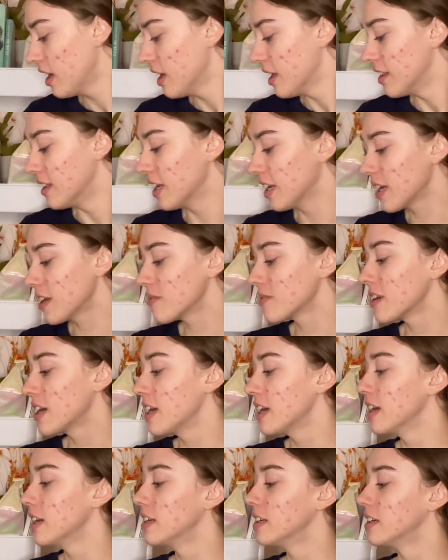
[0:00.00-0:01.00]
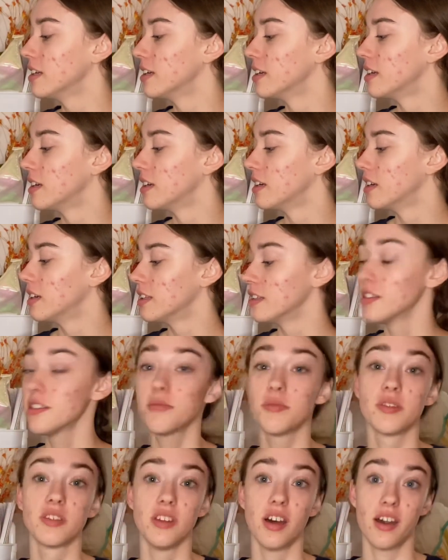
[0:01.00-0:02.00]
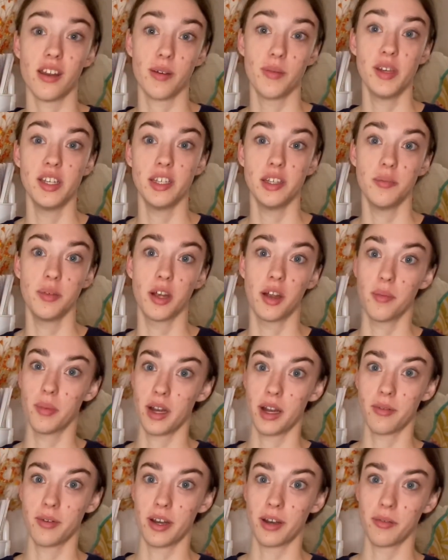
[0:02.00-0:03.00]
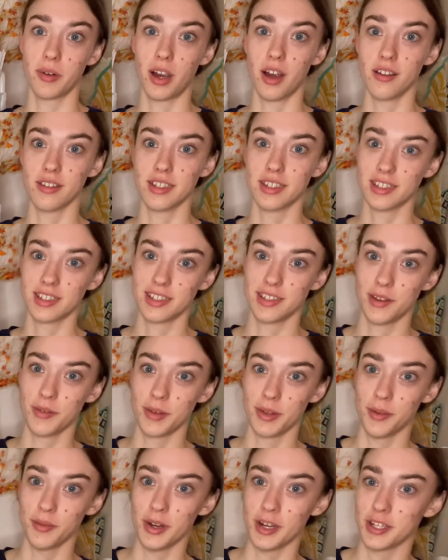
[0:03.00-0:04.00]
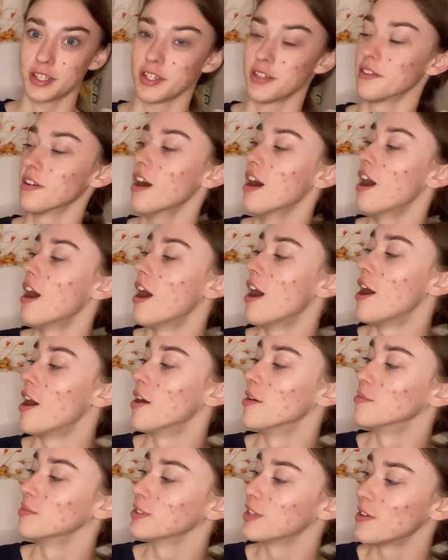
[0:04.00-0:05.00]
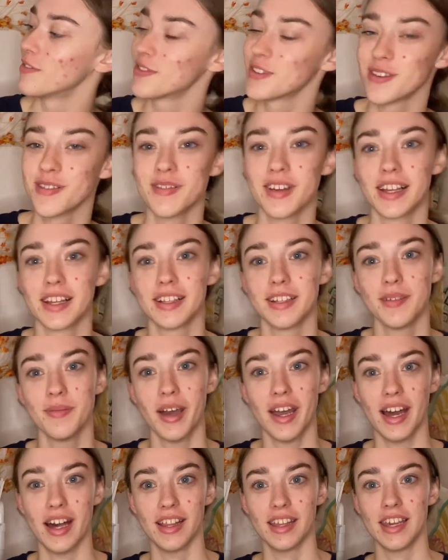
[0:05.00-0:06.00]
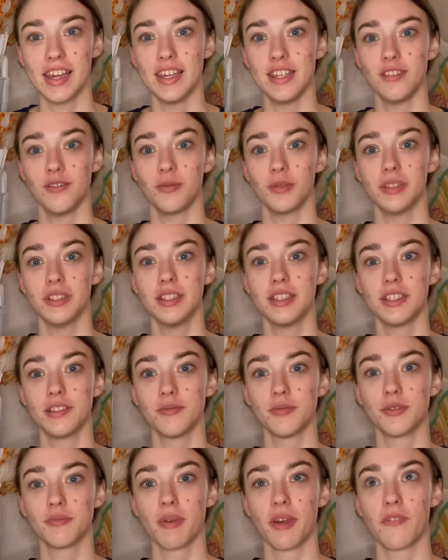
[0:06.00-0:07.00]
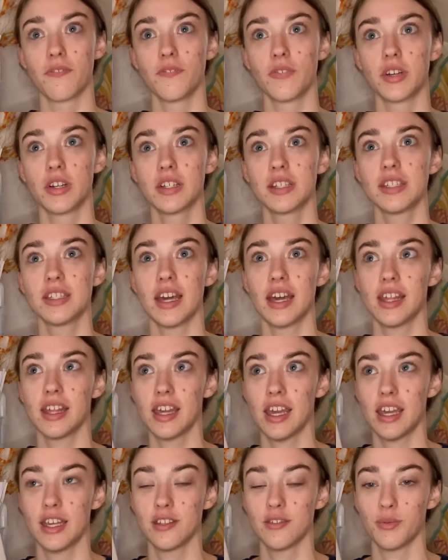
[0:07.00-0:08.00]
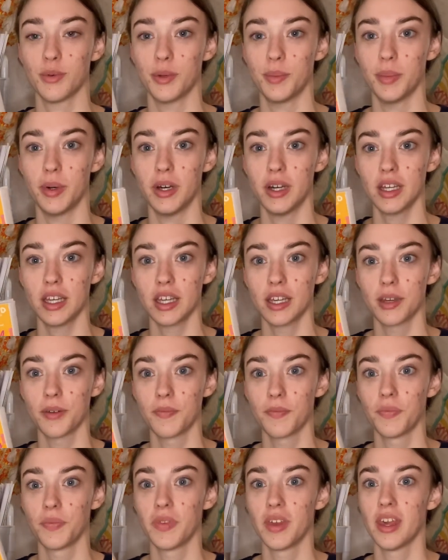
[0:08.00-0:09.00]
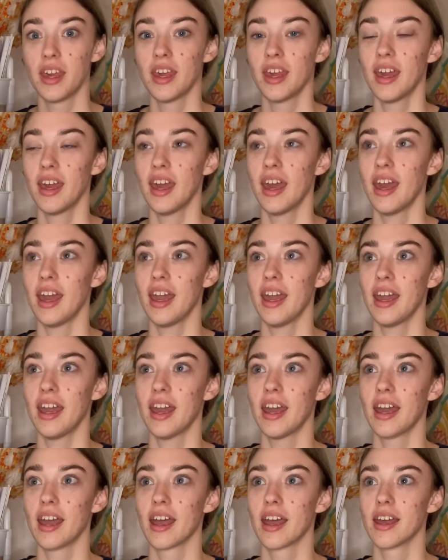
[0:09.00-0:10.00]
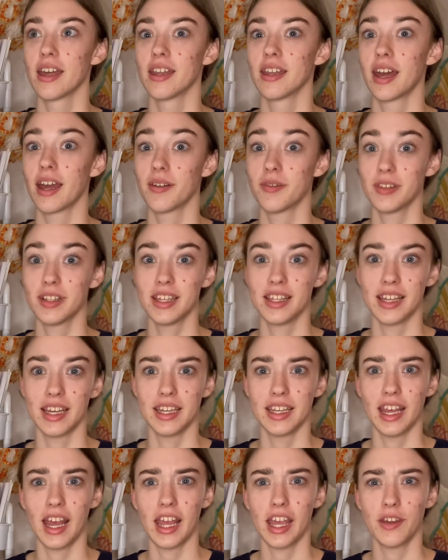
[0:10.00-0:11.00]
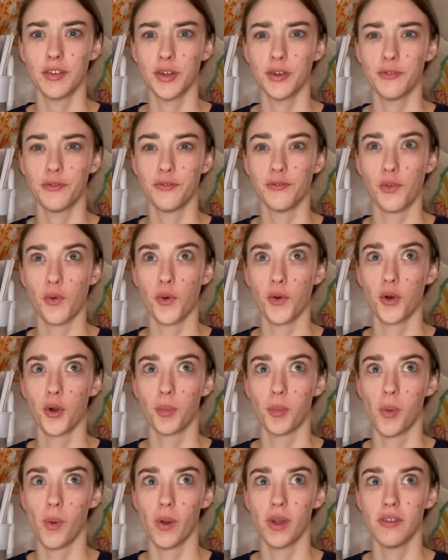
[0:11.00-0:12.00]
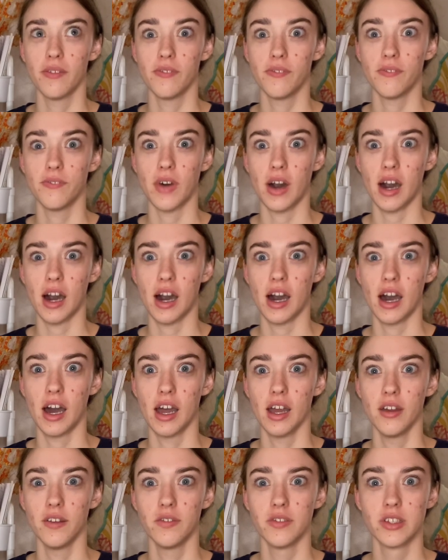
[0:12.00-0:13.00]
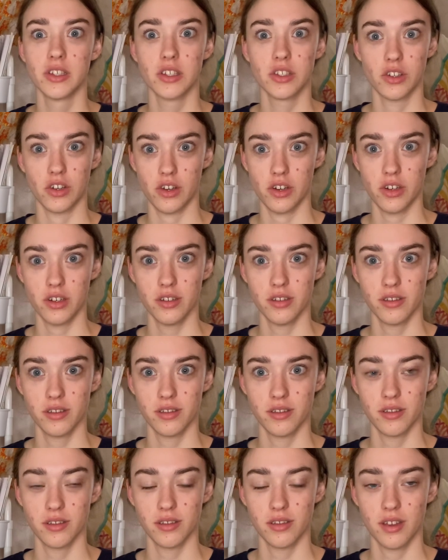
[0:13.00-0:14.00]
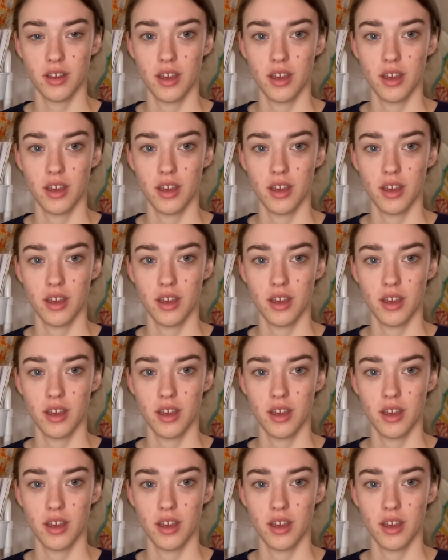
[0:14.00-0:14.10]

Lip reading: Then I read, this was not on my TBR, but I read it regardless, because I really wanted to. Love Theoretically by Hazelwood. This was my first Hazelwood book, and I really liked it. I gave it 4.5 stars.